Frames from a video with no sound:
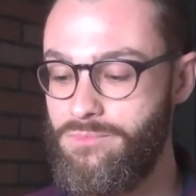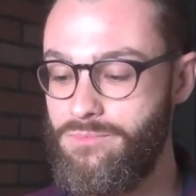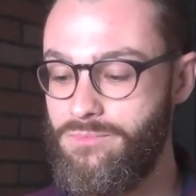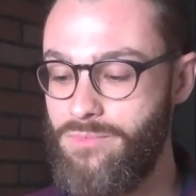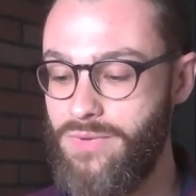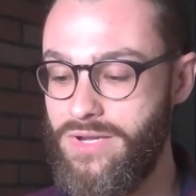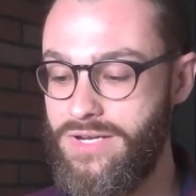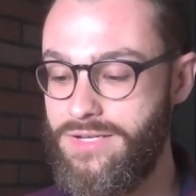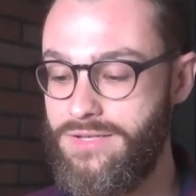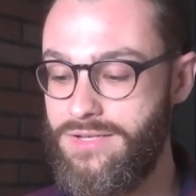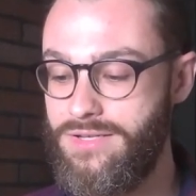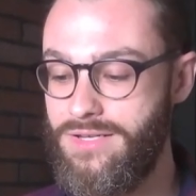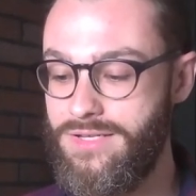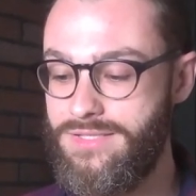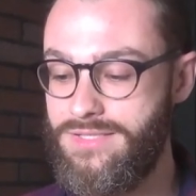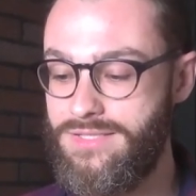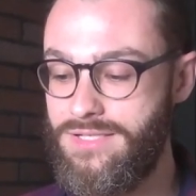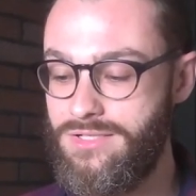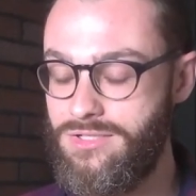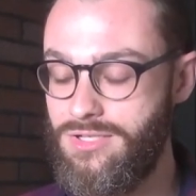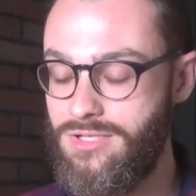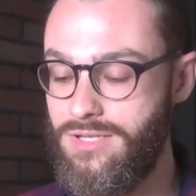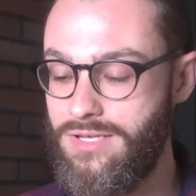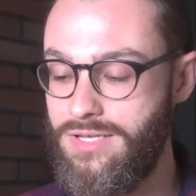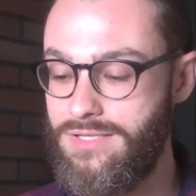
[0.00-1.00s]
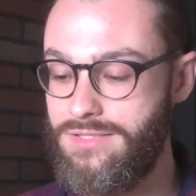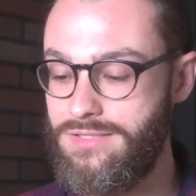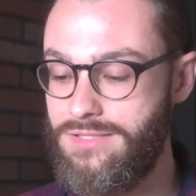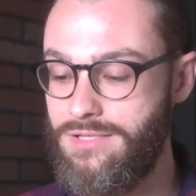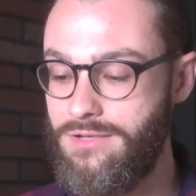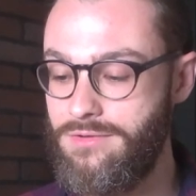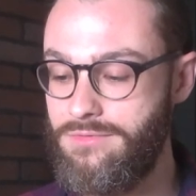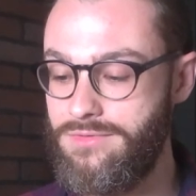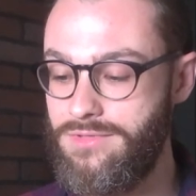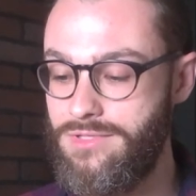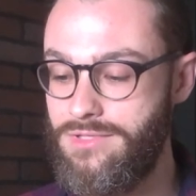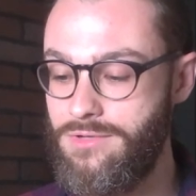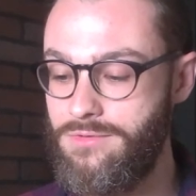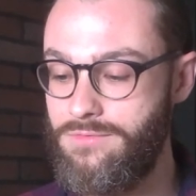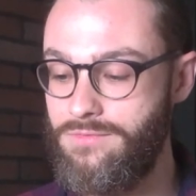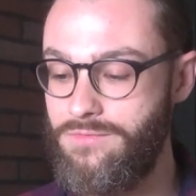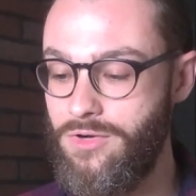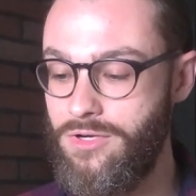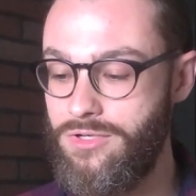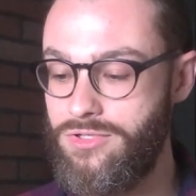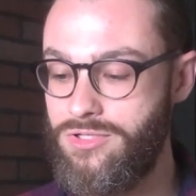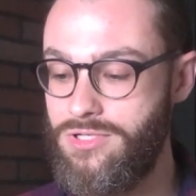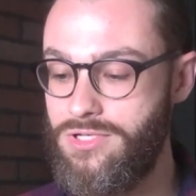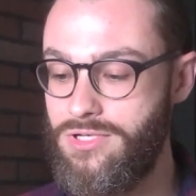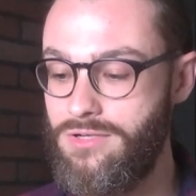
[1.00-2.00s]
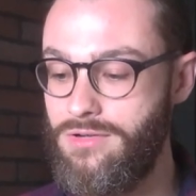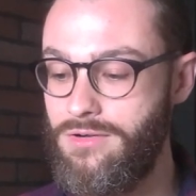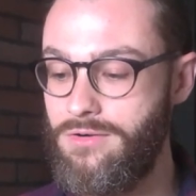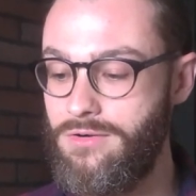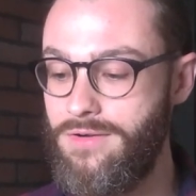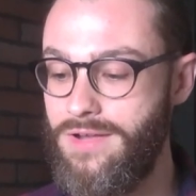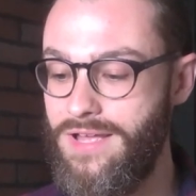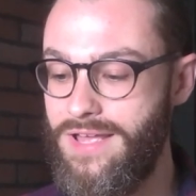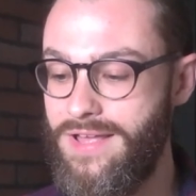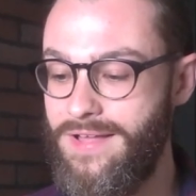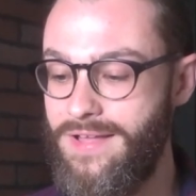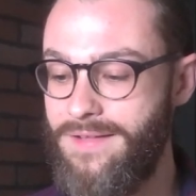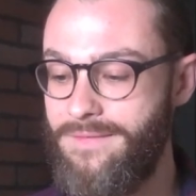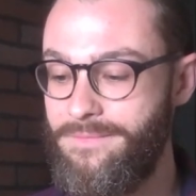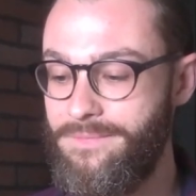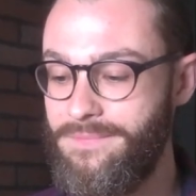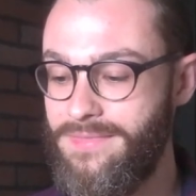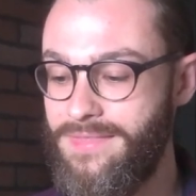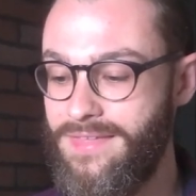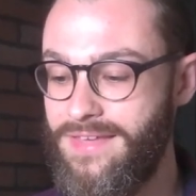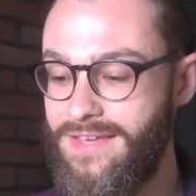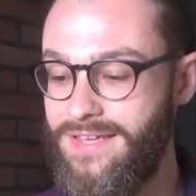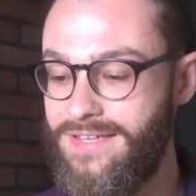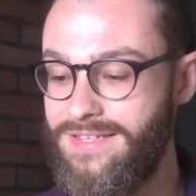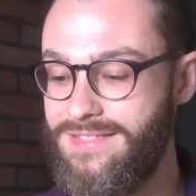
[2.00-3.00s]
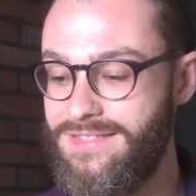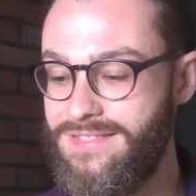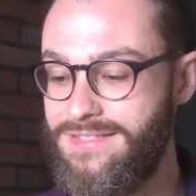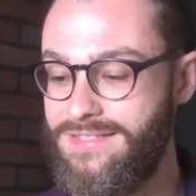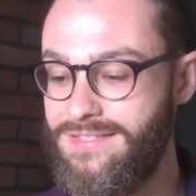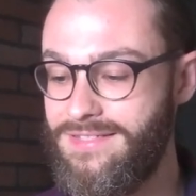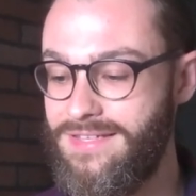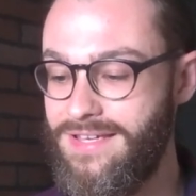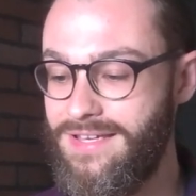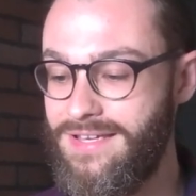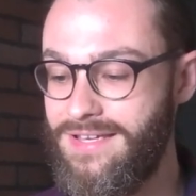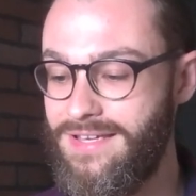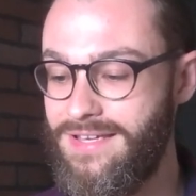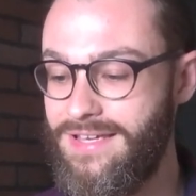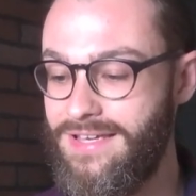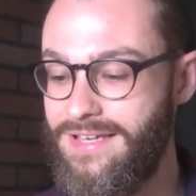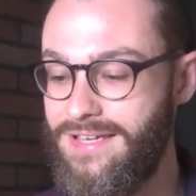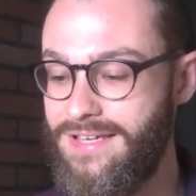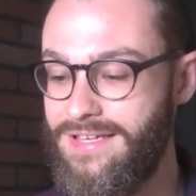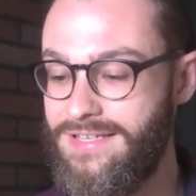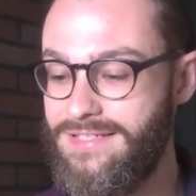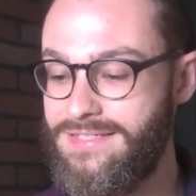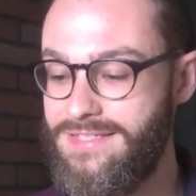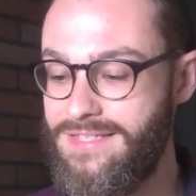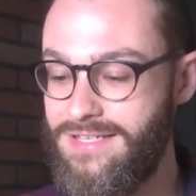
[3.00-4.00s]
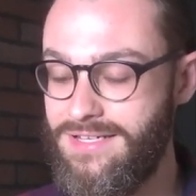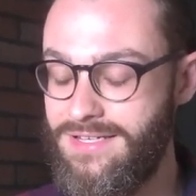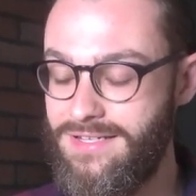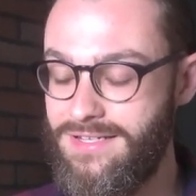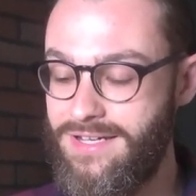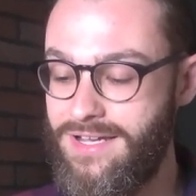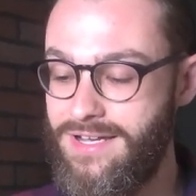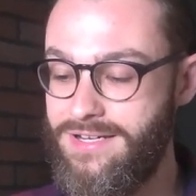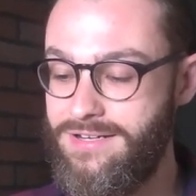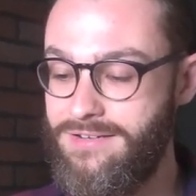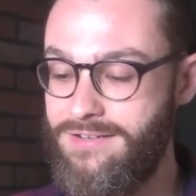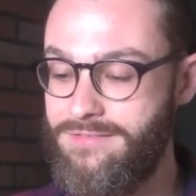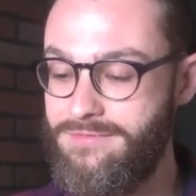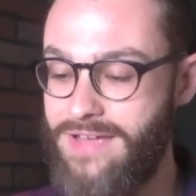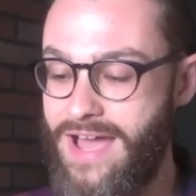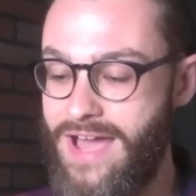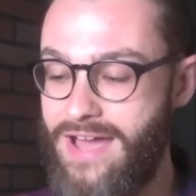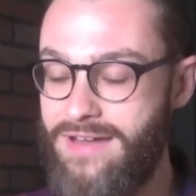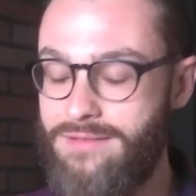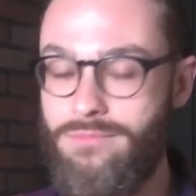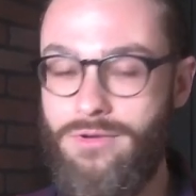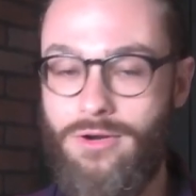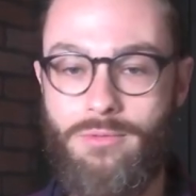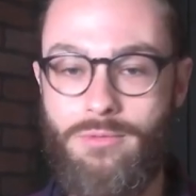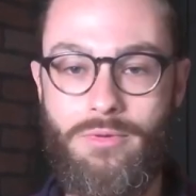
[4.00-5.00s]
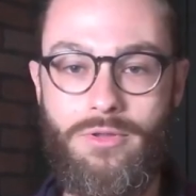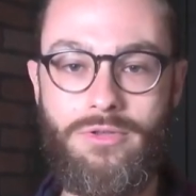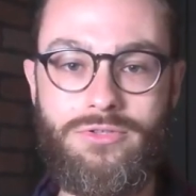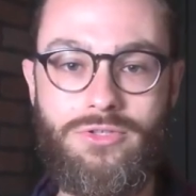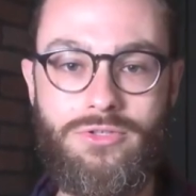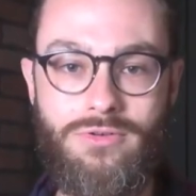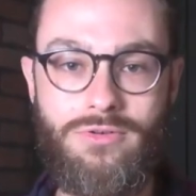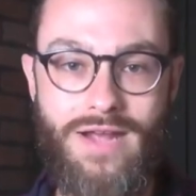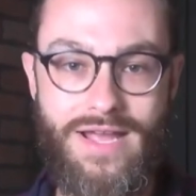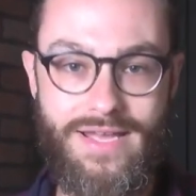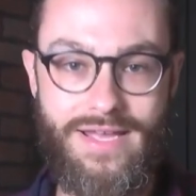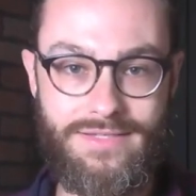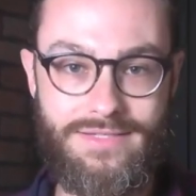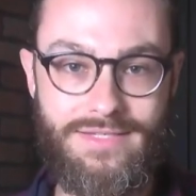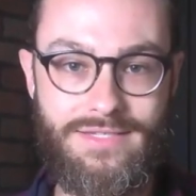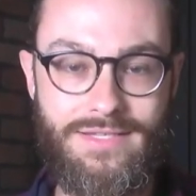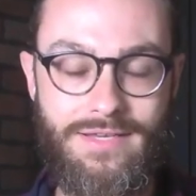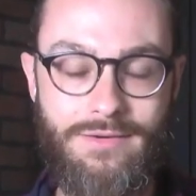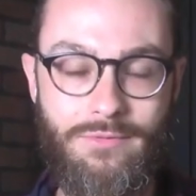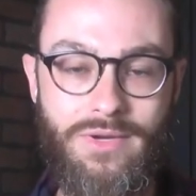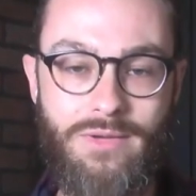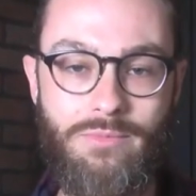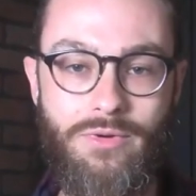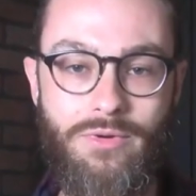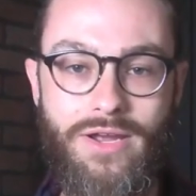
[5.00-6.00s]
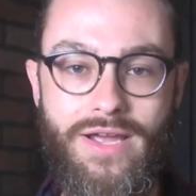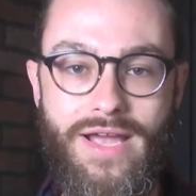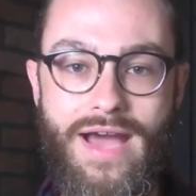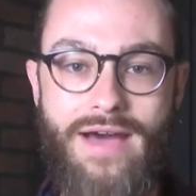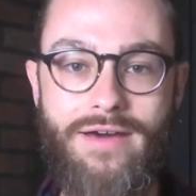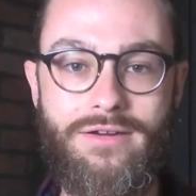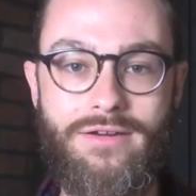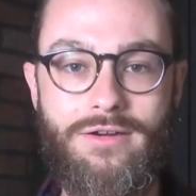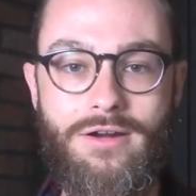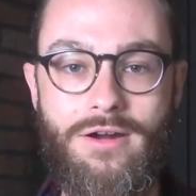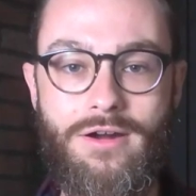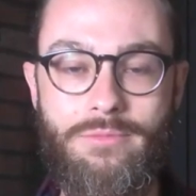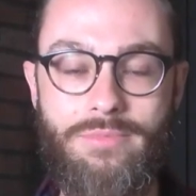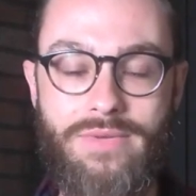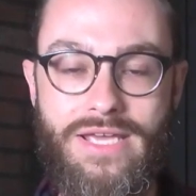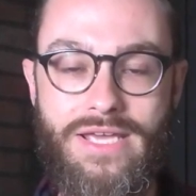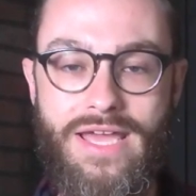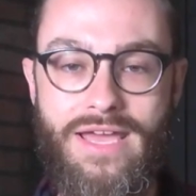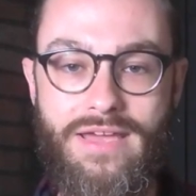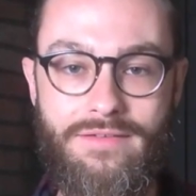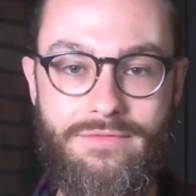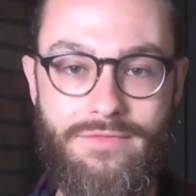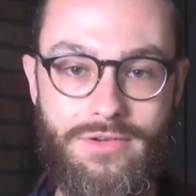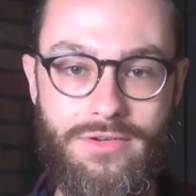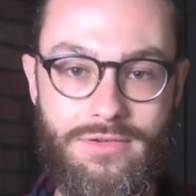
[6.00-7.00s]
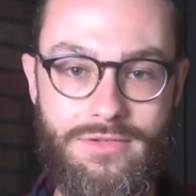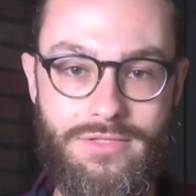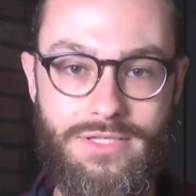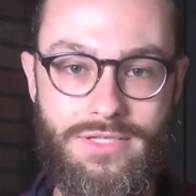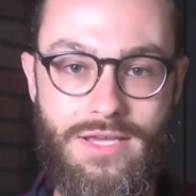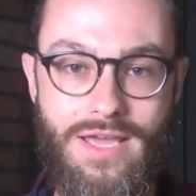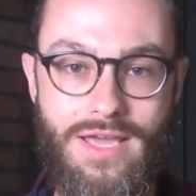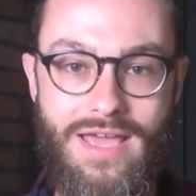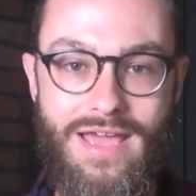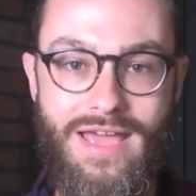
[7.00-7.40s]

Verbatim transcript: but essentially, so so virtue is is the kind of admirable traits that we bring out in our behaviors,